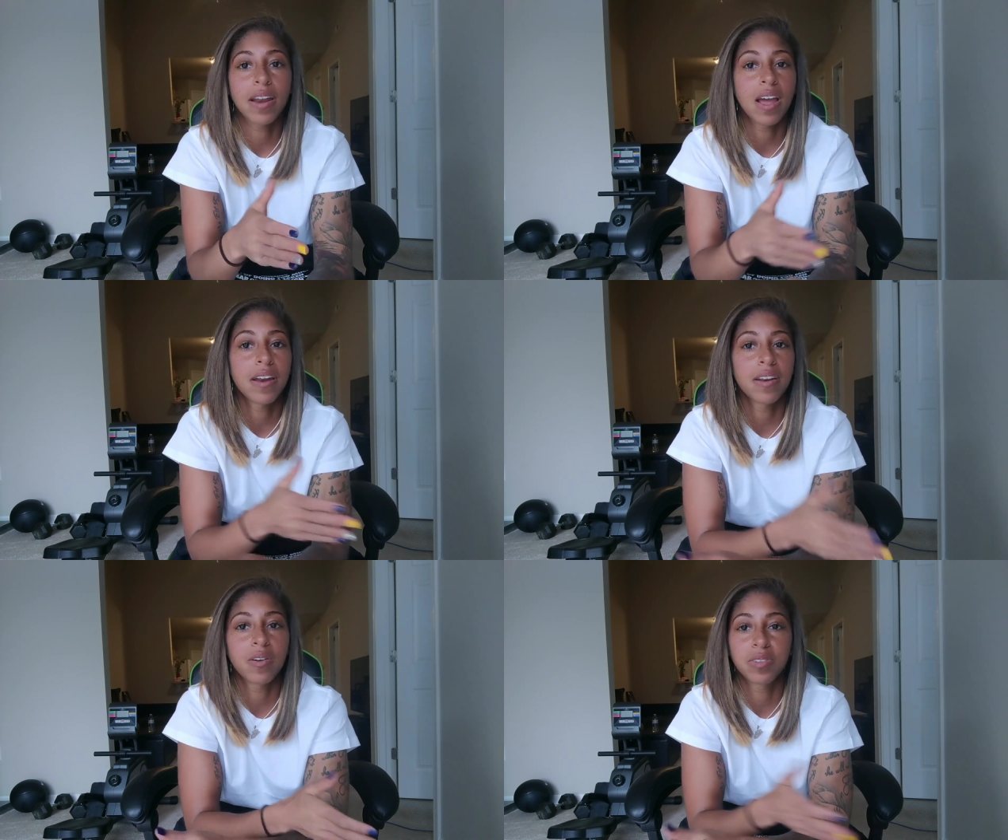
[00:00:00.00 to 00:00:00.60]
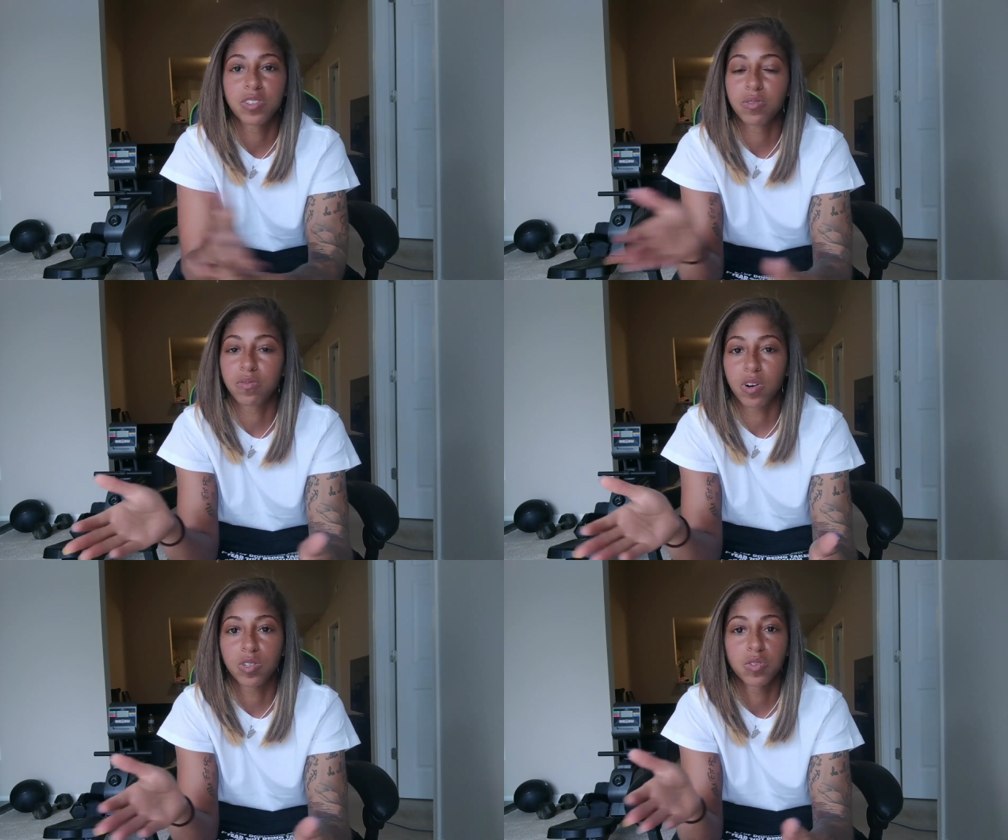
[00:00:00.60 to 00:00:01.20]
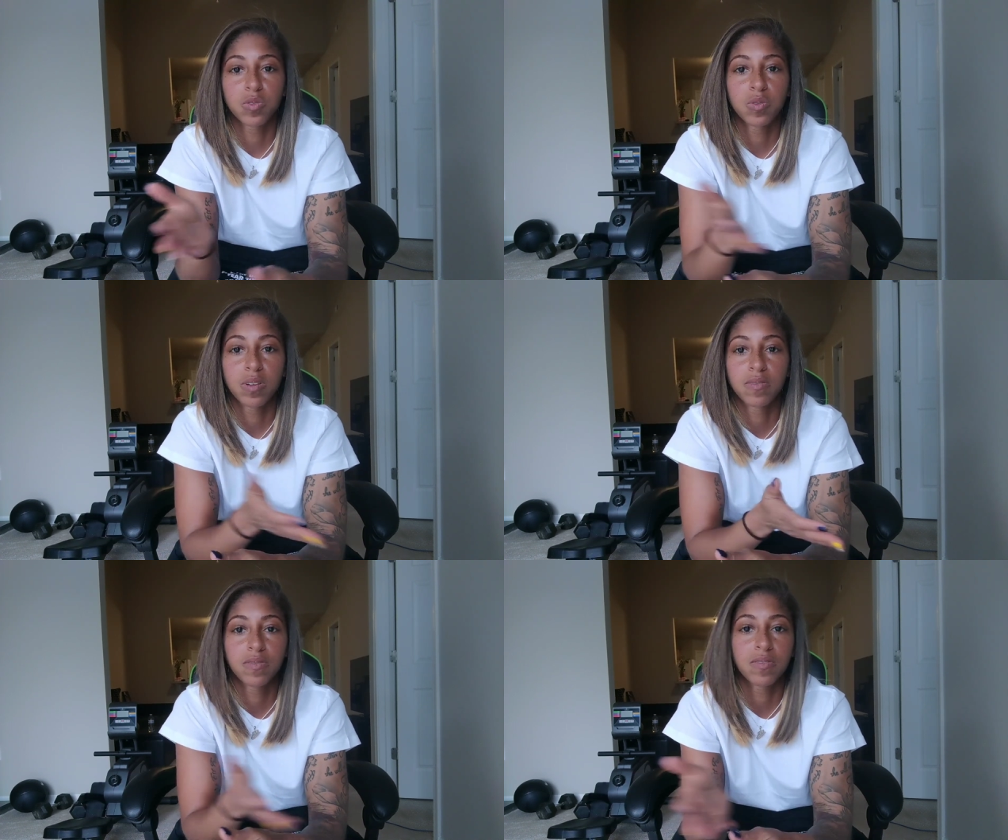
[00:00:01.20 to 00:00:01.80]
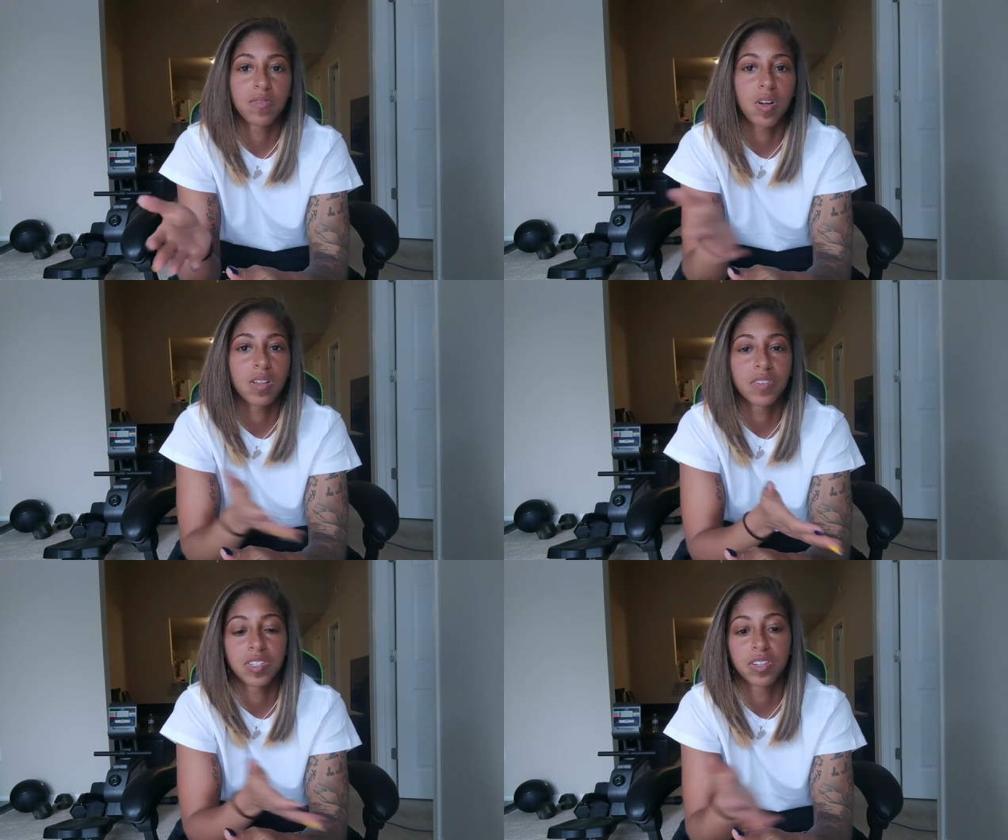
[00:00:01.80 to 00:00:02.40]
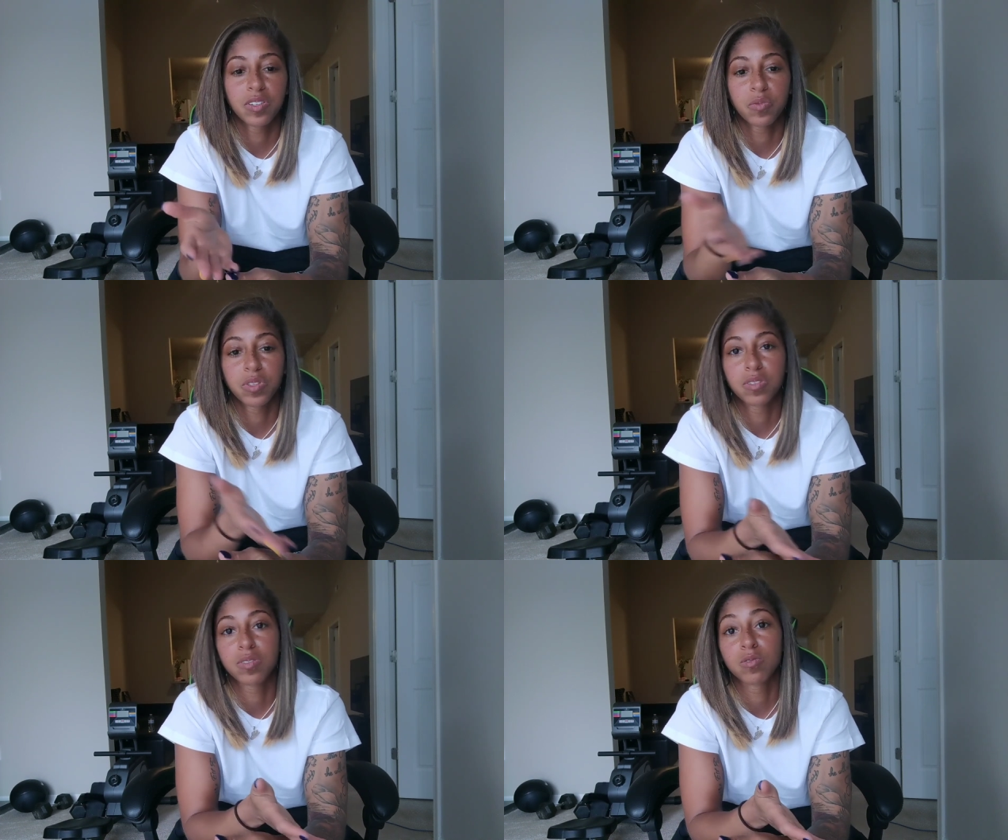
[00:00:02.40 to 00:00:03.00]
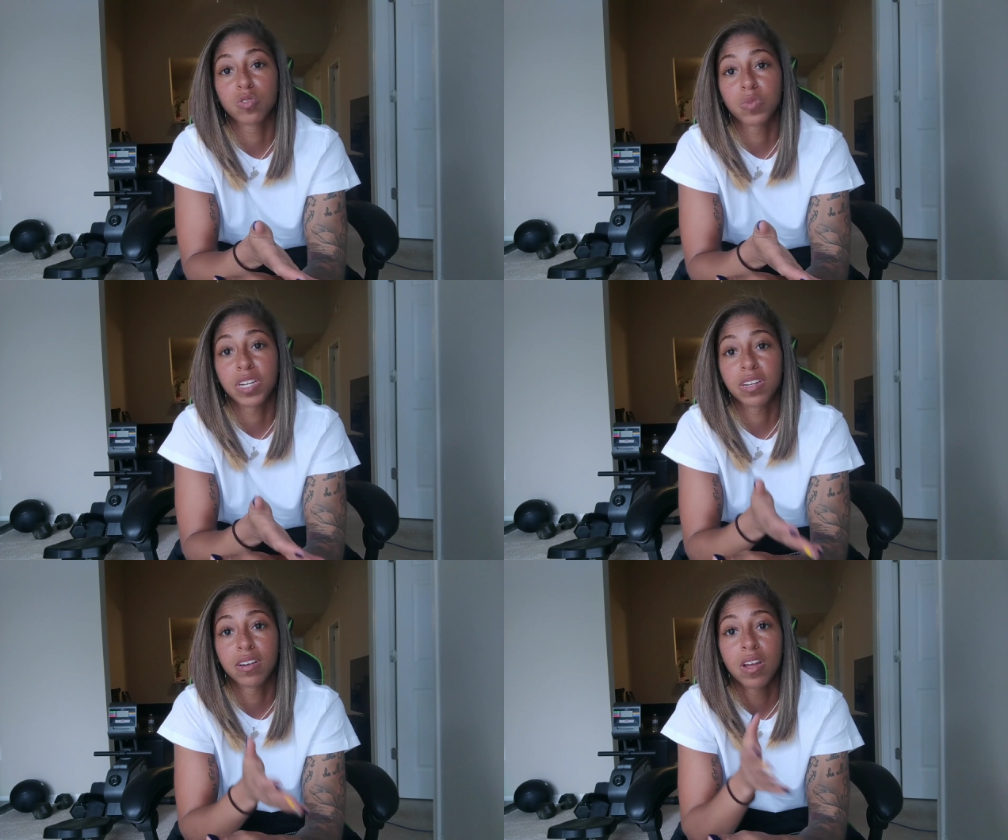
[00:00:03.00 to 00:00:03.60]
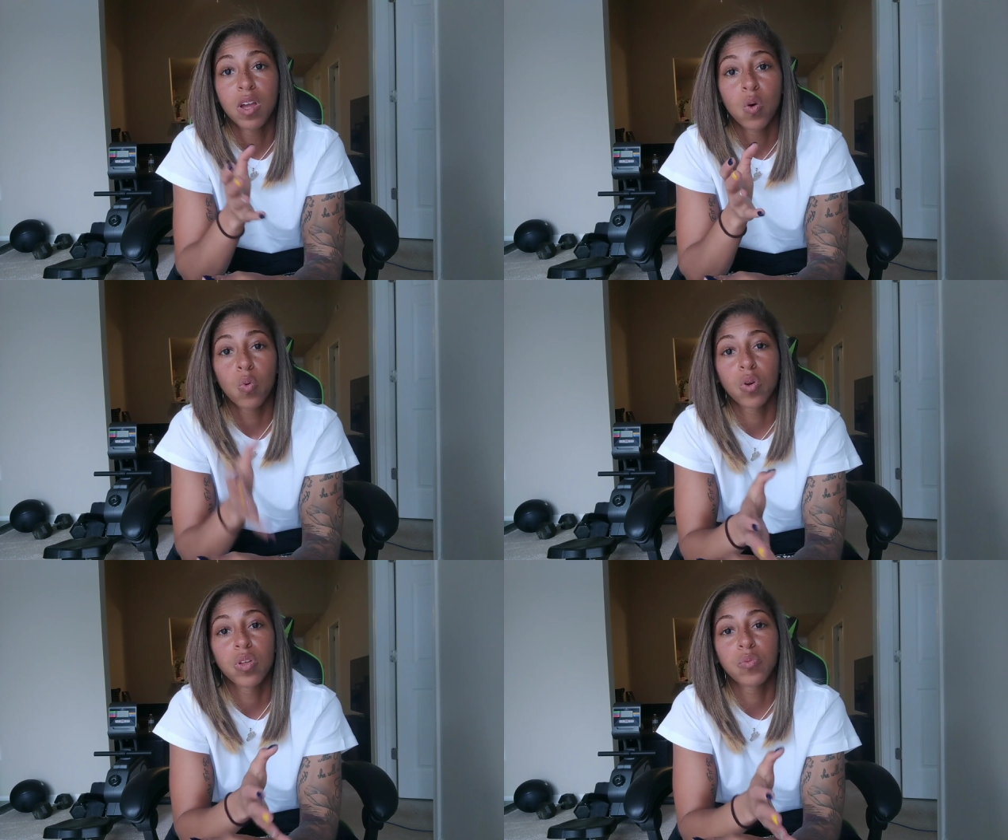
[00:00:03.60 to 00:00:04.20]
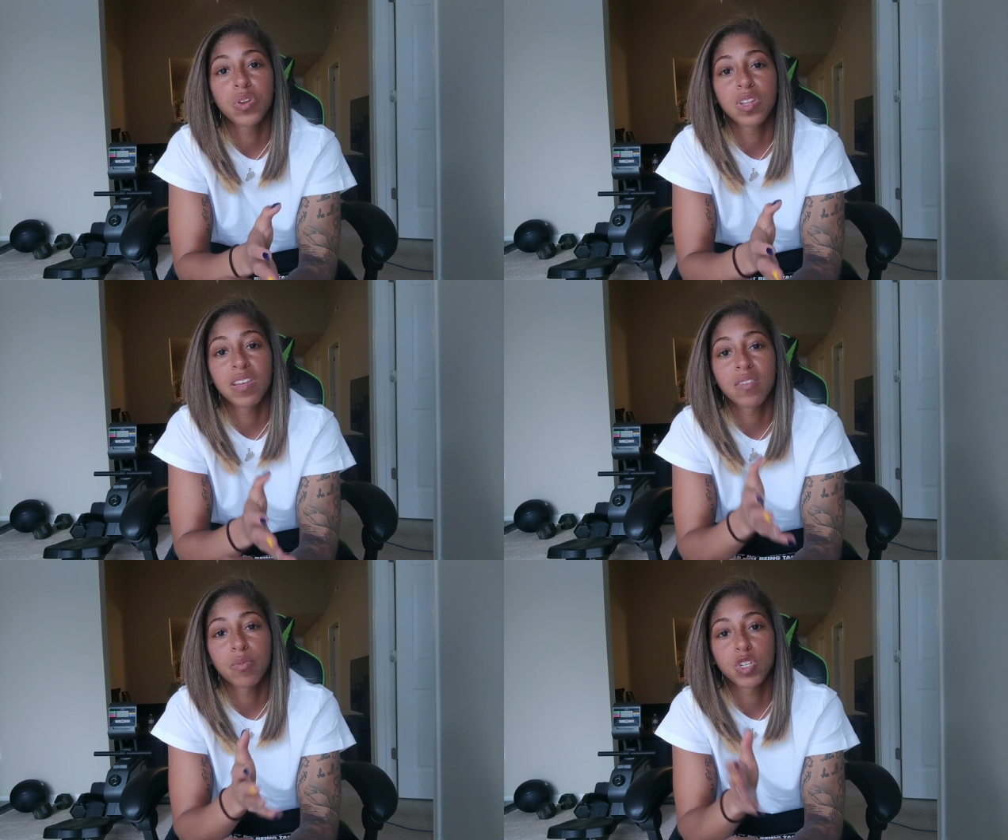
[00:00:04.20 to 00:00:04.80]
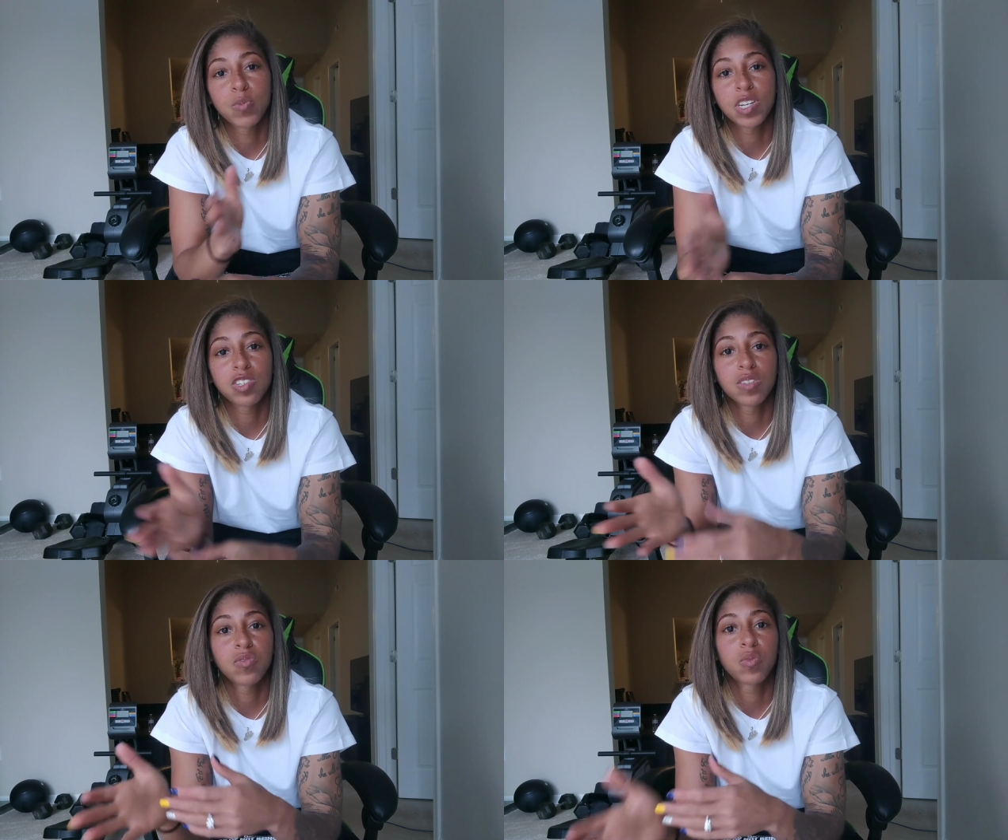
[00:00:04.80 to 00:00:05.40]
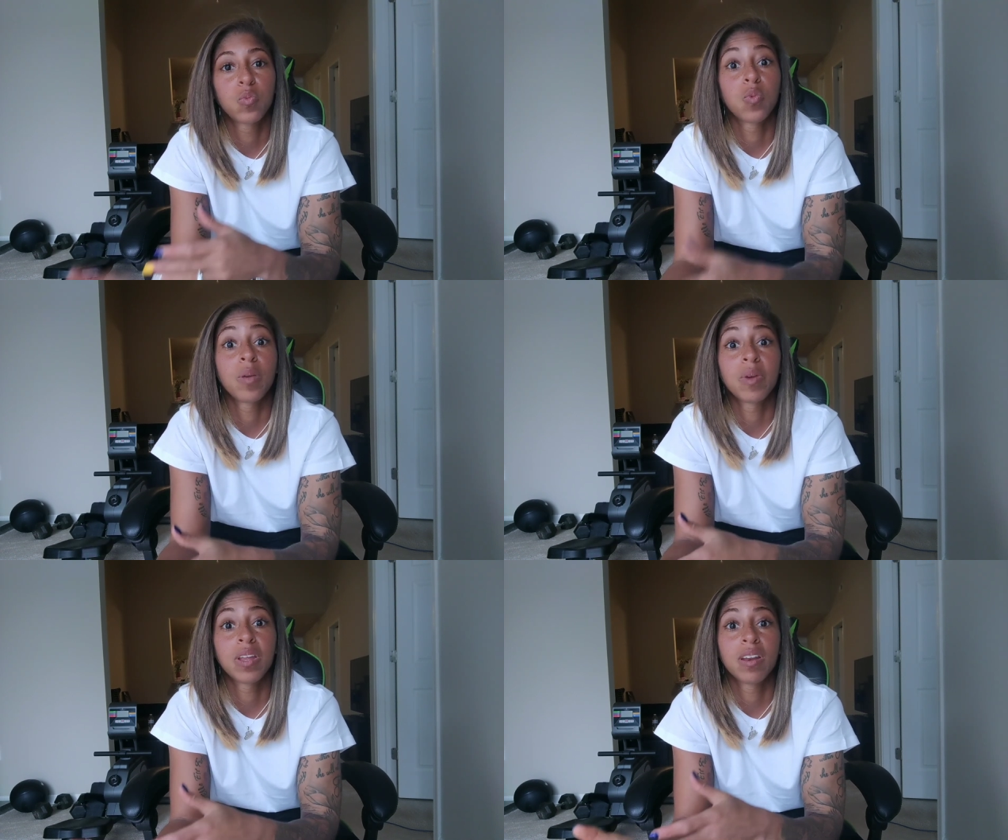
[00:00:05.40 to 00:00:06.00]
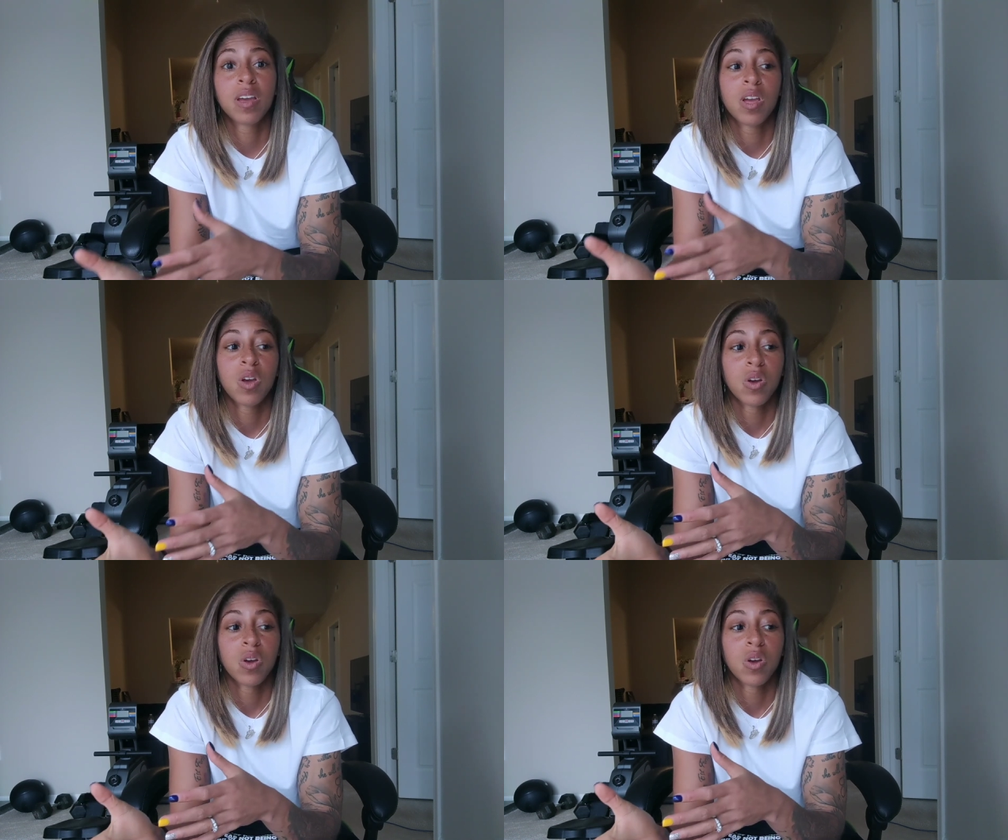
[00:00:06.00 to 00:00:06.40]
I know it's universal of all of us dealing with the social media world that we live in, but especially for women,